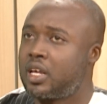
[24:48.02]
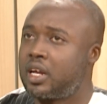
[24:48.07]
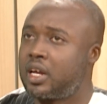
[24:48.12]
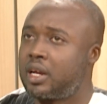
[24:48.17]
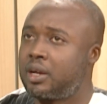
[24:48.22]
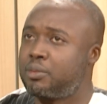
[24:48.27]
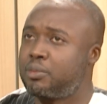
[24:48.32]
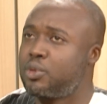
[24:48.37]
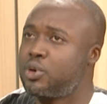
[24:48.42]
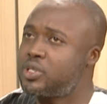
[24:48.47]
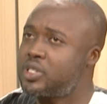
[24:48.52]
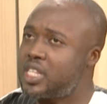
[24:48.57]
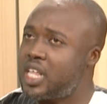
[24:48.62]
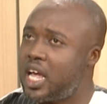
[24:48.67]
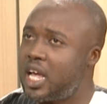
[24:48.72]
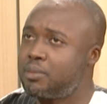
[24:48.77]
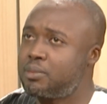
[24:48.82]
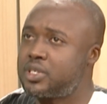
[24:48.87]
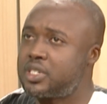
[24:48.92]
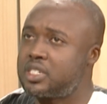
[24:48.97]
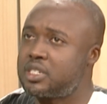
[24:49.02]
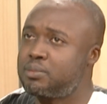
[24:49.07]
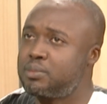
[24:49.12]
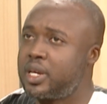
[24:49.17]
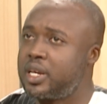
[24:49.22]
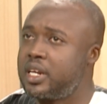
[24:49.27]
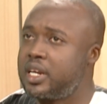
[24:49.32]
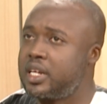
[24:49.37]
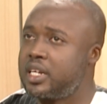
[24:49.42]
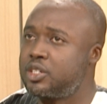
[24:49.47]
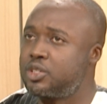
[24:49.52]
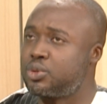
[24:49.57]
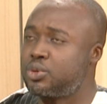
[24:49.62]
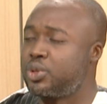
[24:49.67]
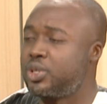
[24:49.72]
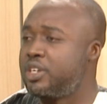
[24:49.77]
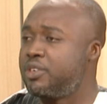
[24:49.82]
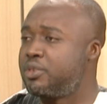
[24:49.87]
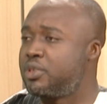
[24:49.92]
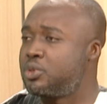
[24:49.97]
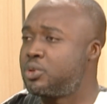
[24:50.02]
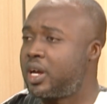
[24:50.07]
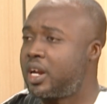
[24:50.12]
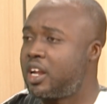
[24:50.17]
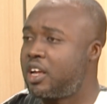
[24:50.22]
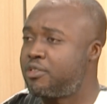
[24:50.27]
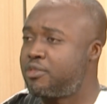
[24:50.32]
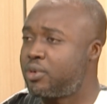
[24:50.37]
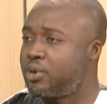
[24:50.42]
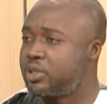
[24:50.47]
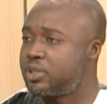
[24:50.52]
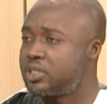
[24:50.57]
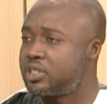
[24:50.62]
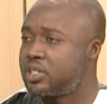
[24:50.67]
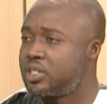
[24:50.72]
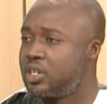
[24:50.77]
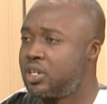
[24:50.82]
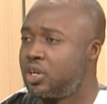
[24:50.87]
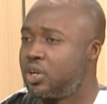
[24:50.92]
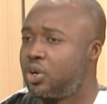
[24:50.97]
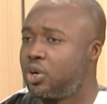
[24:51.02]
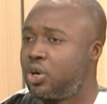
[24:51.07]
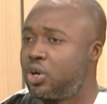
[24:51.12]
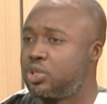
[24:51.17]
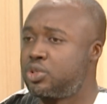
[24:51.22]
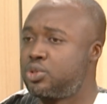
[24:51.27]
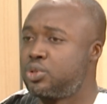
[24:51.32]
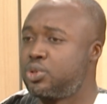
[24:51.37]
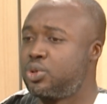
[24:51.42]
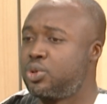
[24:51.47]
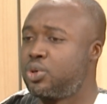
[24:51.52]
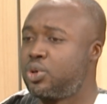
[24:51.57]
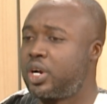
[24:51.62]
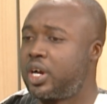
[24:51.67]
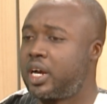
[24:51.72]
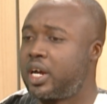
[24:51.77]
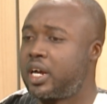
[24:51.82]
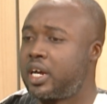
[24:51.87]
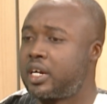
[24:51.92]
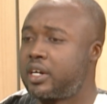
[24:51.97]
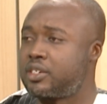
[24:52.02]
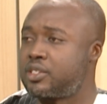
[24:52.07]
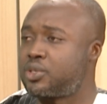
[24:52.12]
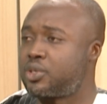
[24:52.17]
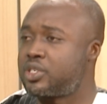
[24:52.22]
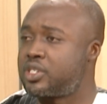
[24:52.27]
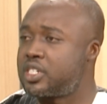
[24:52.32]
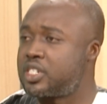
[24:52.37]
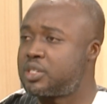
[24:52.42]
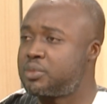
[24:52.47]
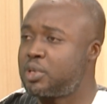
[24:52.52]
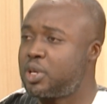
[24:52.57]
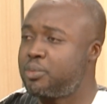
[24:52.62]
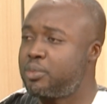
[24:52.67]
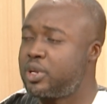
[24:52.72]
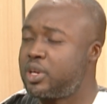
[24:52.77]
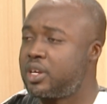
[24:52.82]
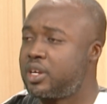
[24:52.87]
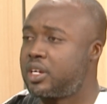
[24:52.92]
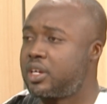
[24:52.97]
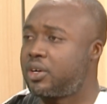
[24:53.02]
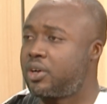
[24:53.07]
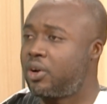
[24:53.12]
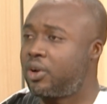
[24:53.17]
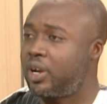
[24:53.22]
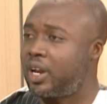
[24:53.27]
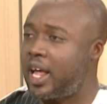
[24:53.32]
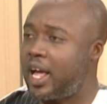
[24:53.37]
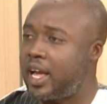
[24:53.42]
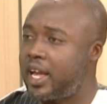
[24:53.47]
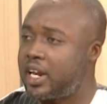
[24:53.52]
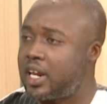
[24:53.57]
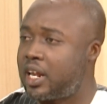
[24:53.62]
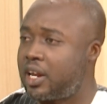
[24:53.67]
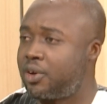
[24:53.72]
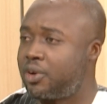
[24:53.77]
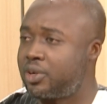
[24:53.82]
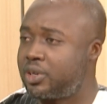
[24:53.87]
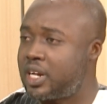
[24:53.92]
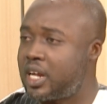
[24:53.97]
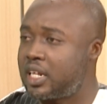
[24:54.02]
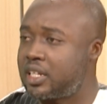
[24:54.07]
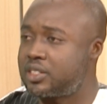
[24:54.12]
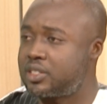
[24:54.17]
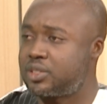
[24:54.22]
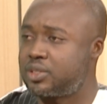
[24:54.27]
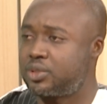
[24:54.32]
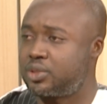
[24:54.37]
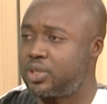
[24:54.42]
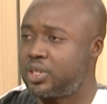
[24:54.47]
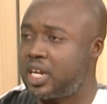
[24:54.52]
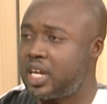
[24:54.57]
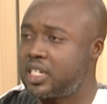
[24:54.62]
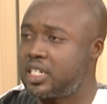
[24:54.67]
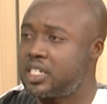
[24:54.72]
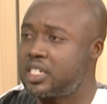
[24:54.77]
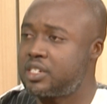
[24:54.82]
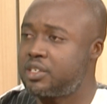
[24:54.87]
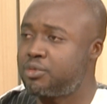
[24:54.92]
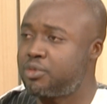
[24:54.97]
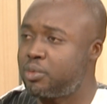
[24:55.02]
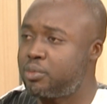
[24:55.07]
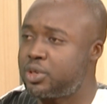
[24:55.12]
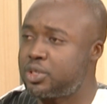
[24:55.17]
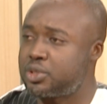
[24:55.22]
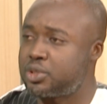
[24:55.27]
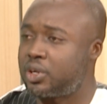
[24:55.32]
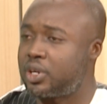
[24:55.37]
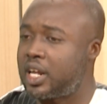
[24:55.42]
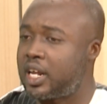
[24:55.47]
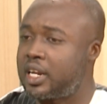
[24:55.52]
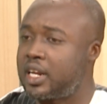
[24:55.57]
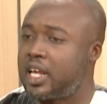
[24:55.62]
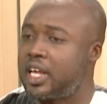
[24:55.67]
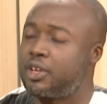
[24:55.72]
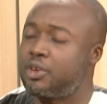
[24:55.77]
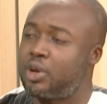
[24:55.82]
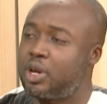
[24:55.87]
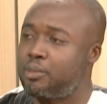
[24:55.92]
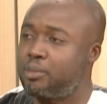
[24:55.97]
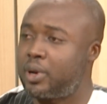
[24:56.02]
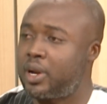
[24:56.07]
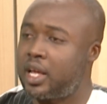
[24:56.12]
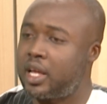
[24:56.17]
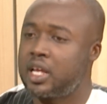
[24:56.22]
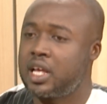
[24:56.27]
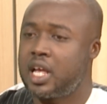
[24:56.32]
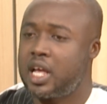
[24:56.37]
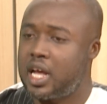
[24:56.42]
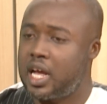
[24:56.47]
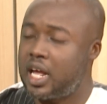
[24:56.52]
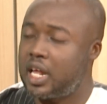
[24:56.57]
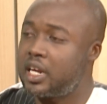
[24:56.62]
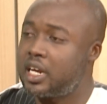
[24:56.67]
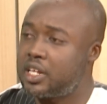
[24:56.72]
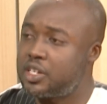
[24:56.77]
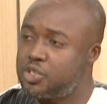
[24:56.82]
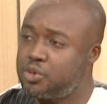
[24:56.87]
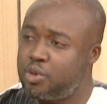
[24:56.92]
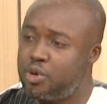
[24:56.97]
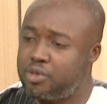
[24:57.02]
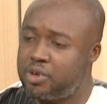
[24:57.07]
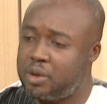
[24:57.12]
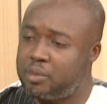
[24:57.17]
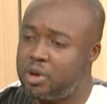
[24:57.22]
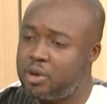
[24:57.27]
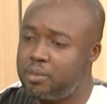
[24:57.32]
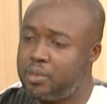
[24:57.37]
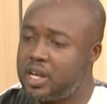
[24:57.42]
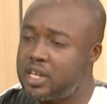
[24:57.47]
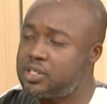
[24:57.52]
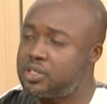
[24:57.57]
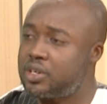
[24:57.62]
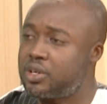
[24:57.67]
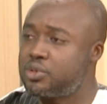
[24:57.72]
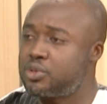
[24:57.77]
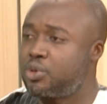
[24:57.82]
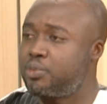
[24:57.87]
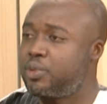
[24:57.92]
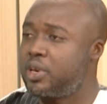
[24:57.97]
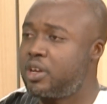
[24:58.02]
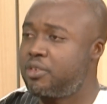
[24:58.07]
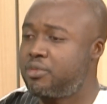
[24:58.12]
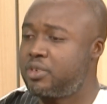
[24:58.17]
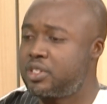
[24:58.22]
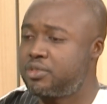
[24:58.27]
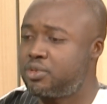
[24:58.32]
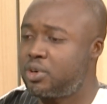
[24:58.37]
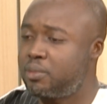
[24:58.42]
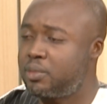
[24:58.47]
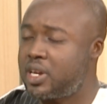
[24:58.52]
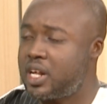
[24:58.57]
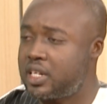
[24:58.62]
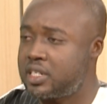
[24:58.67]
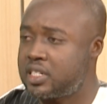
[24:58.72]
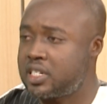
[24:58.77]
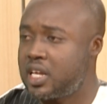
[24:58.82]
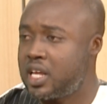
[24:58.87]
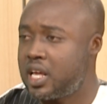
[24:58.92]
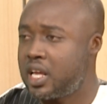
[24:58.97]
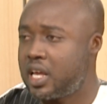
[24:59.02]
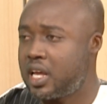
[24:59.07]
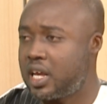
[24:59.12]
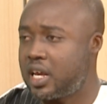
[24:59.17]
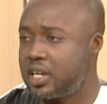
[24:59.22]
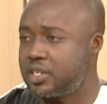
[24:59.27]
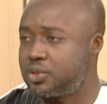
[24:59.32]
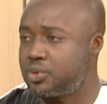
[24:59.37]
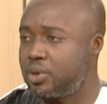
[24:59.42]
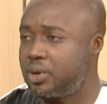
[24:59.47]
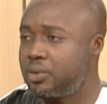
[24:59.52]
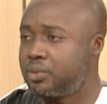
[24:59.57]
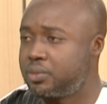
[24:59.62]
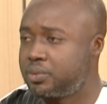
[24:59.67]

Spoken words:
most times it's mainly through individual effort or through resources, maybe online and all that. You get this information and then you apply. And then some of our members also benefit from that as well.